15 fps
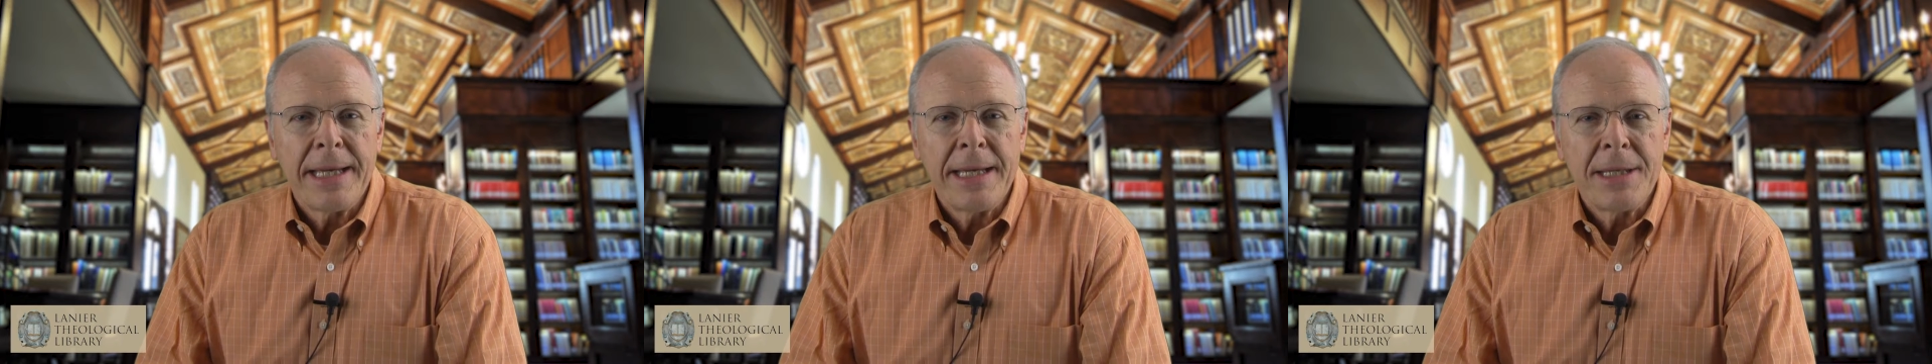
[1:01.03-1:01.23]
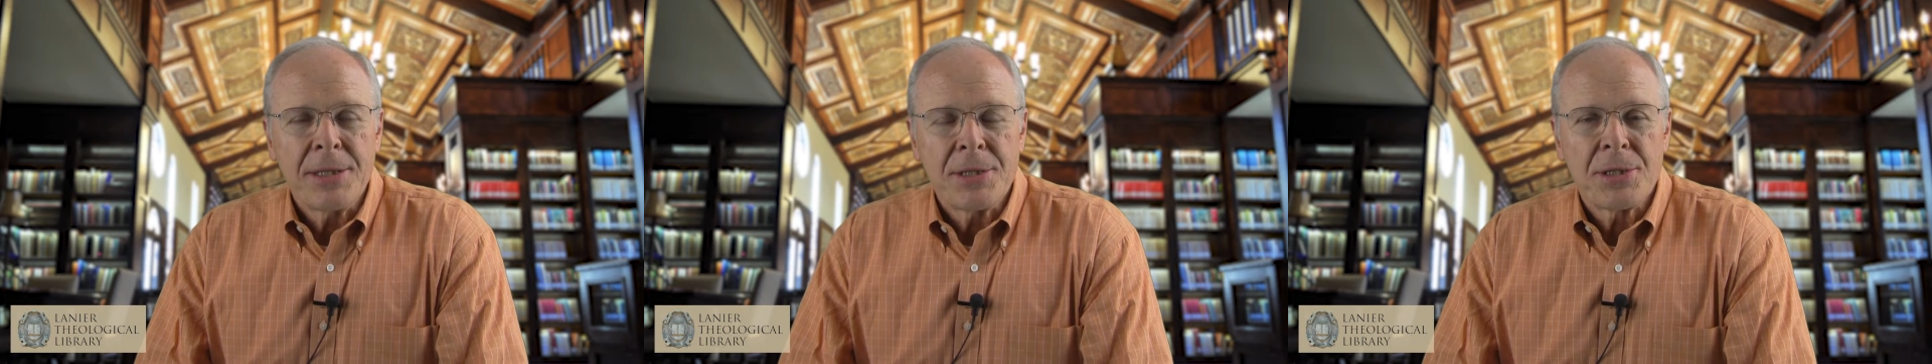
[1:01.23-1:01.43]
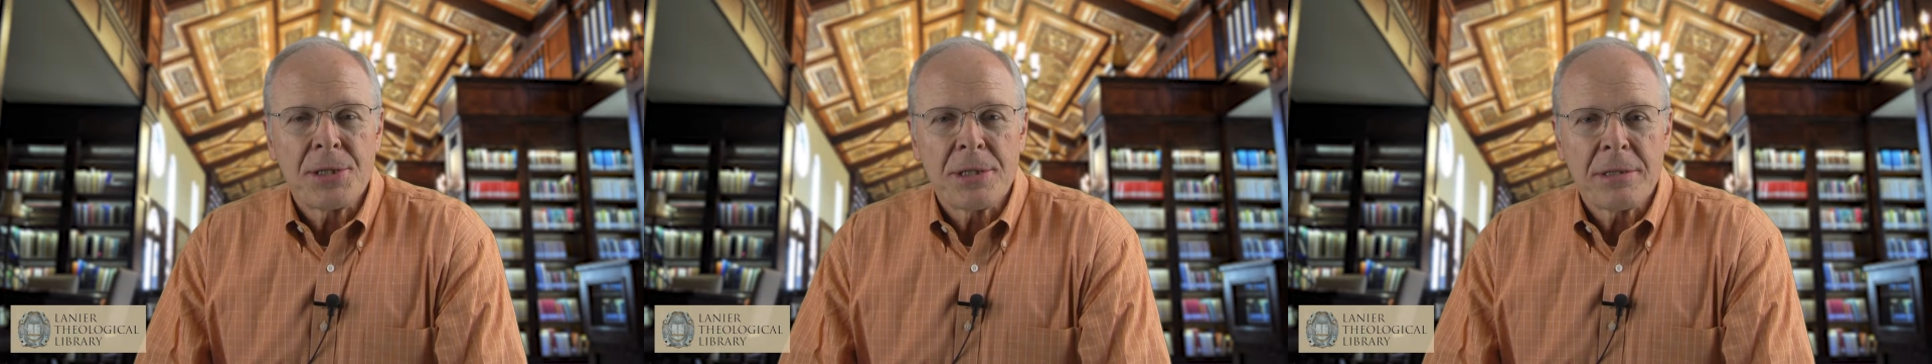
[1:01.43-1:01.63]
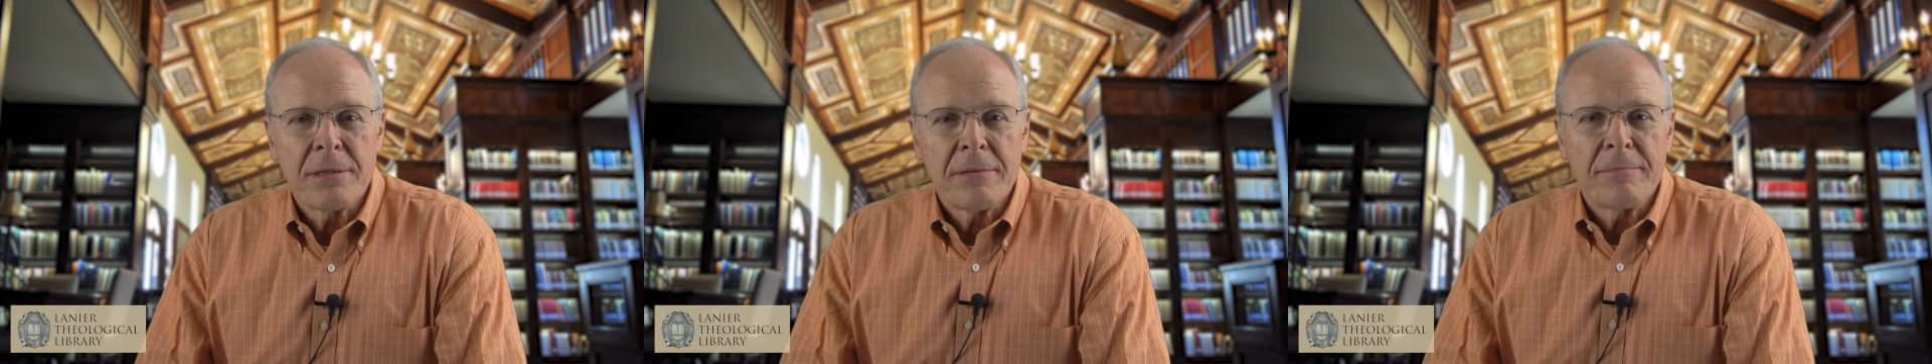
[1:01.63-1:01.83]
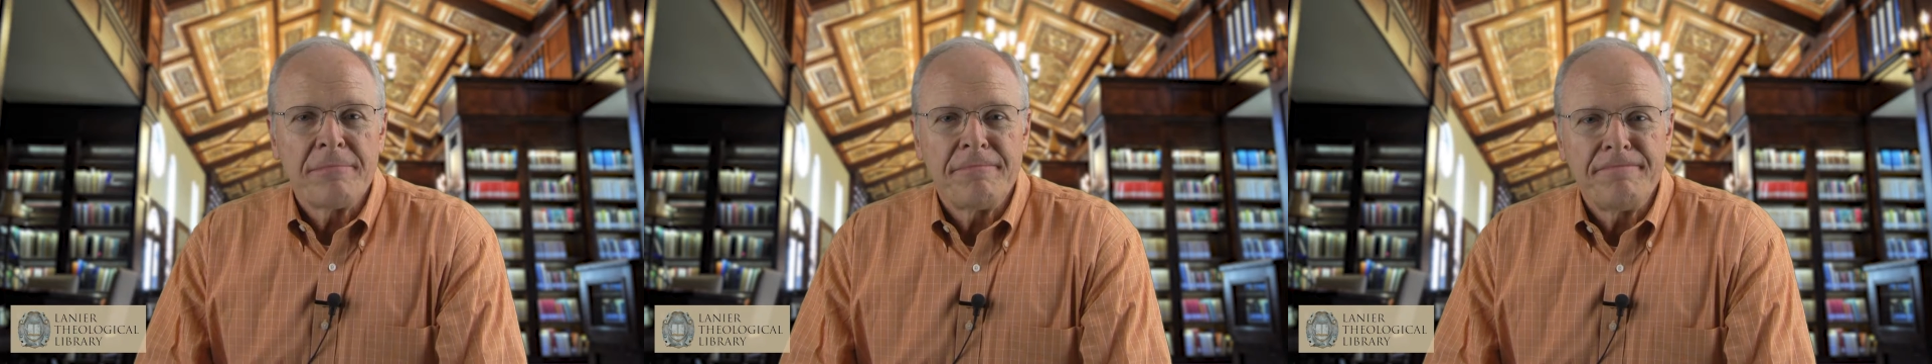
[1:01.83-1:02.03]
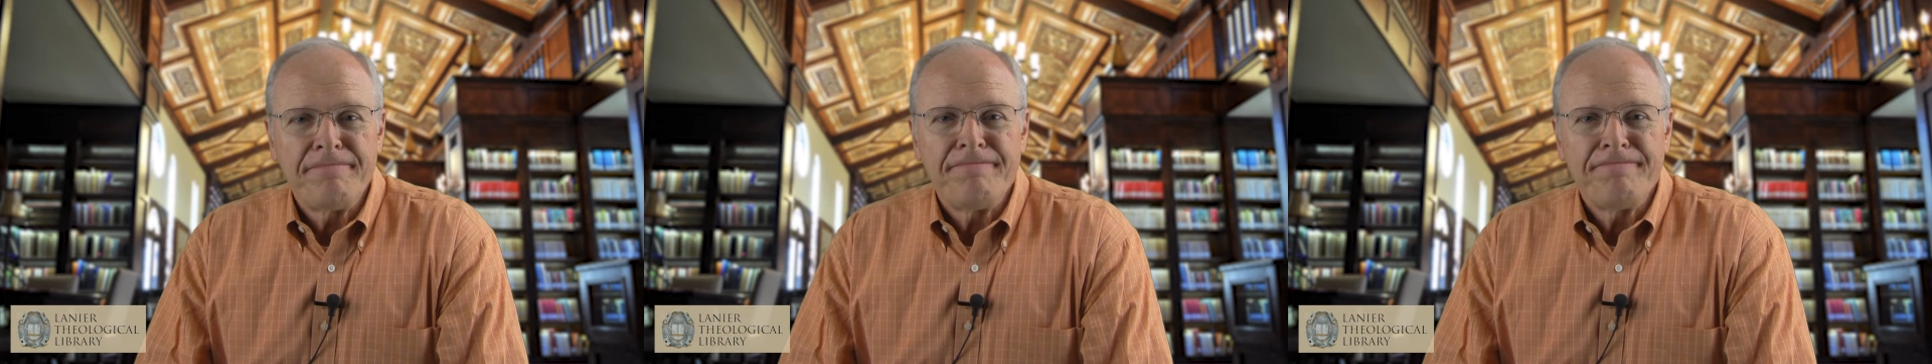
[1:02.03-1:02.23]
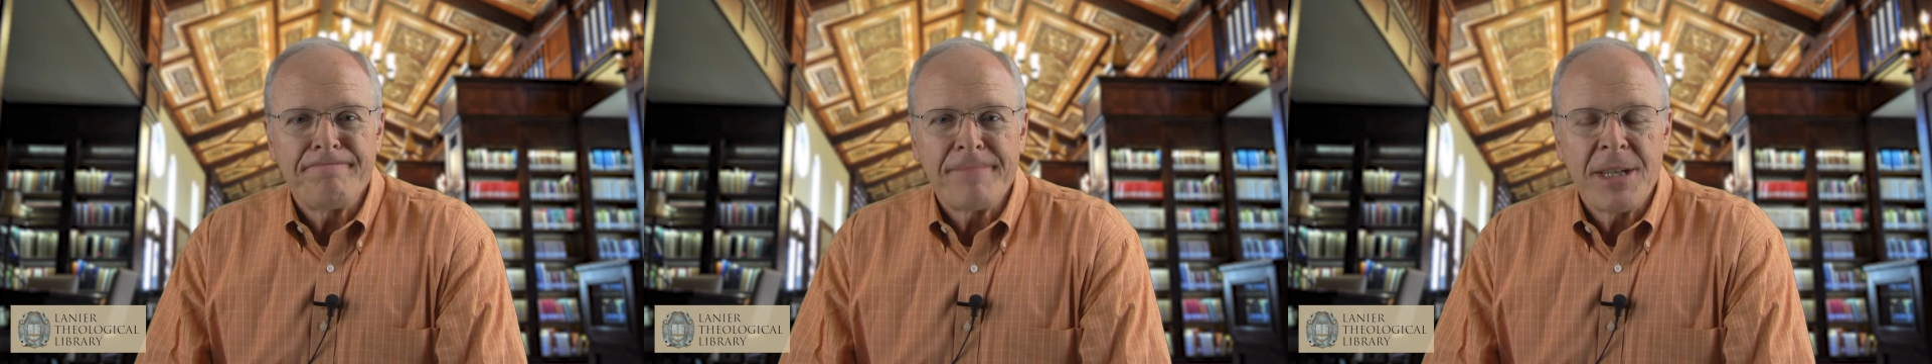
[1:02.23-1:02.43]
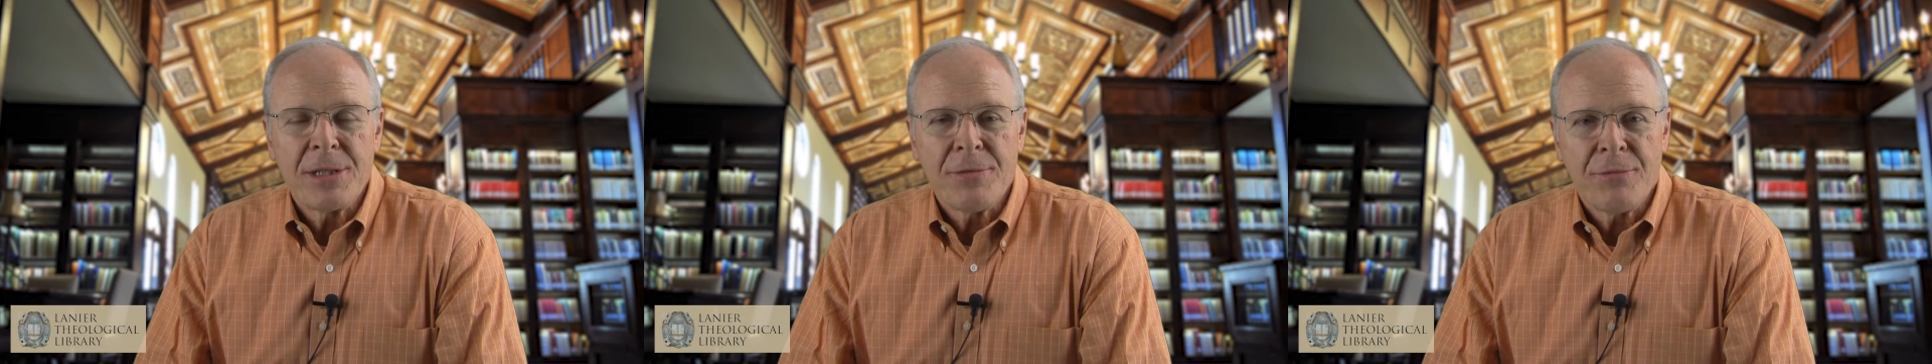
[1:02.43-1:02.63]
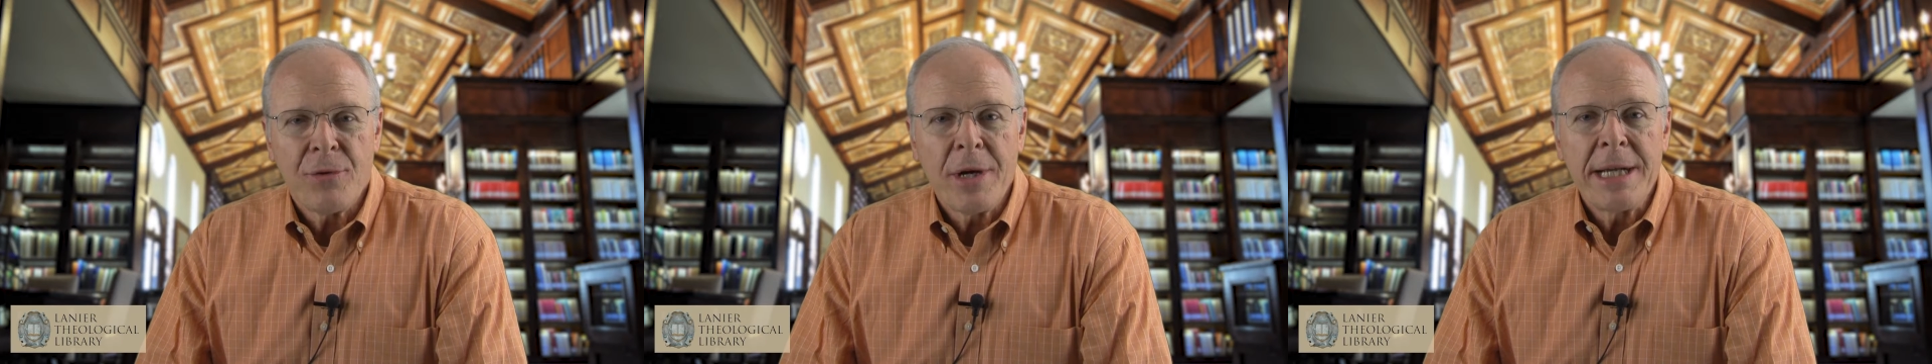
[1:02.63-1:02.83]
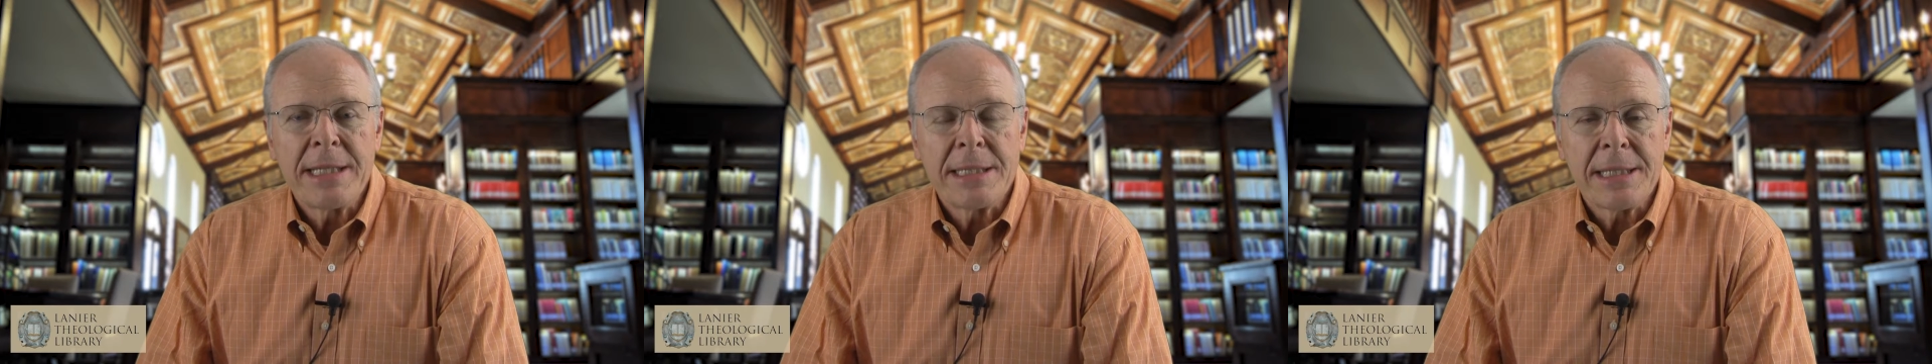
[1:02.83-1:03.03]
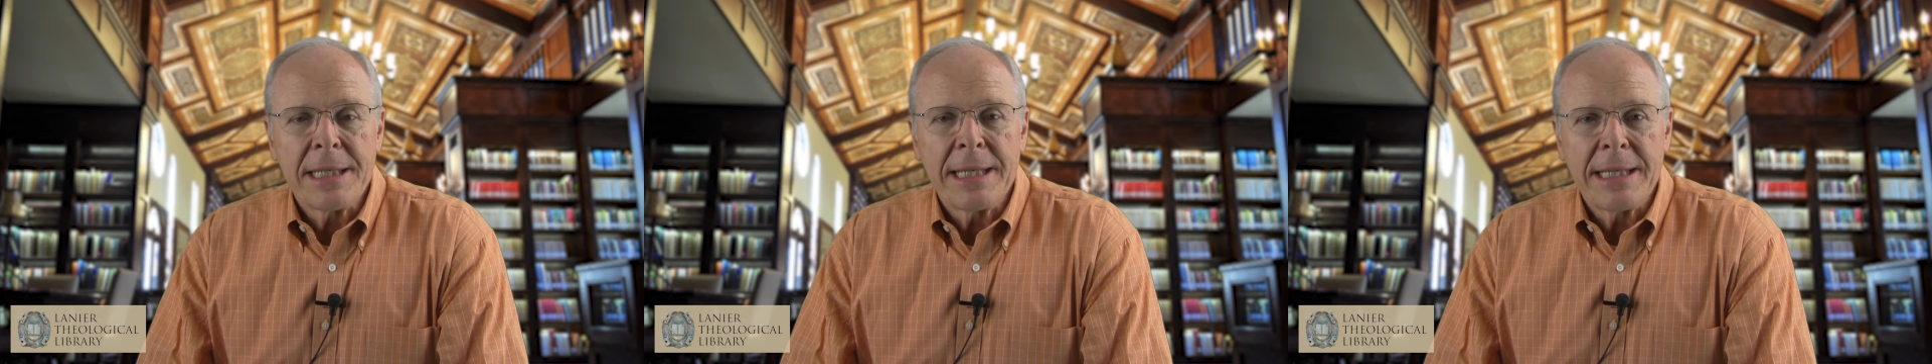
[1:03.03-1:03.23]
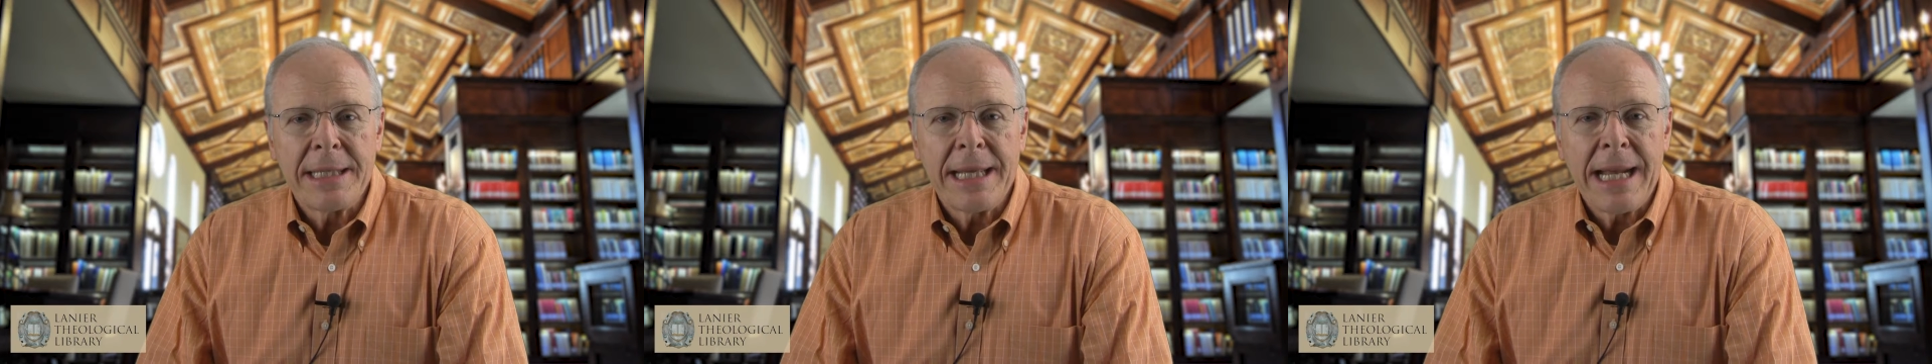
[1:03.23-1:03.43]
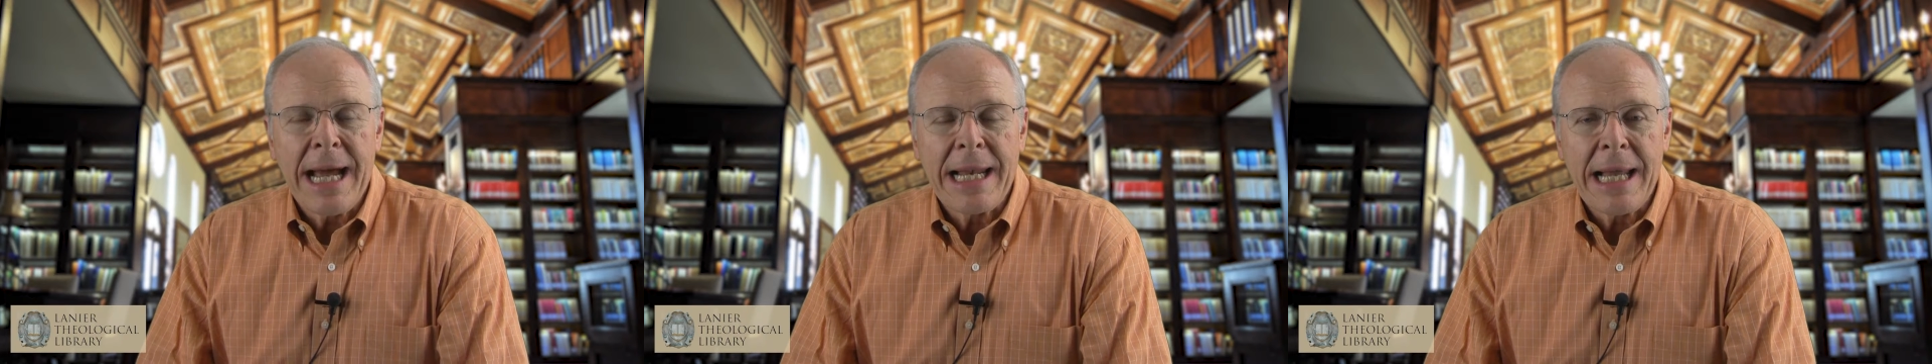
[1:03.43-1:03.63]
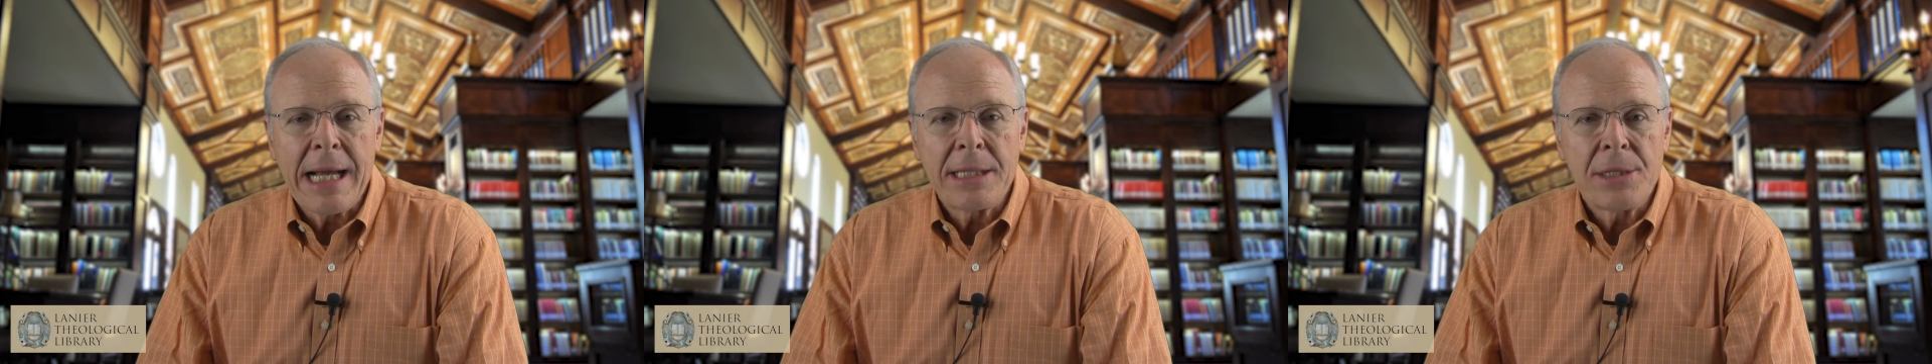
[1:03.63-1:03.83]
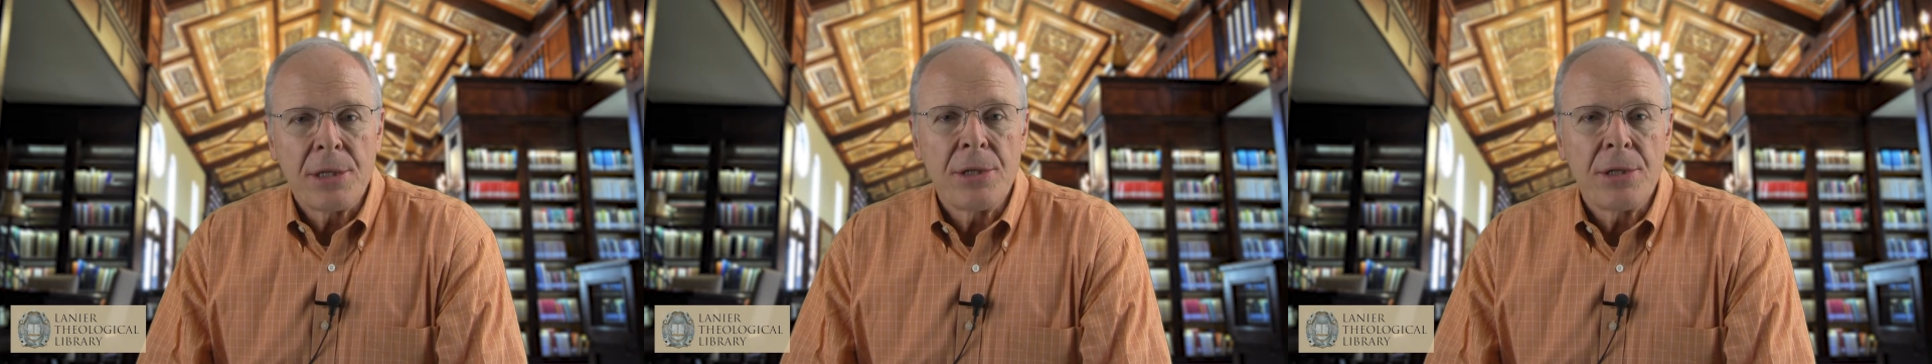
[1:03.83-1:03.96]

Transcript: is, is a phrase that, that I like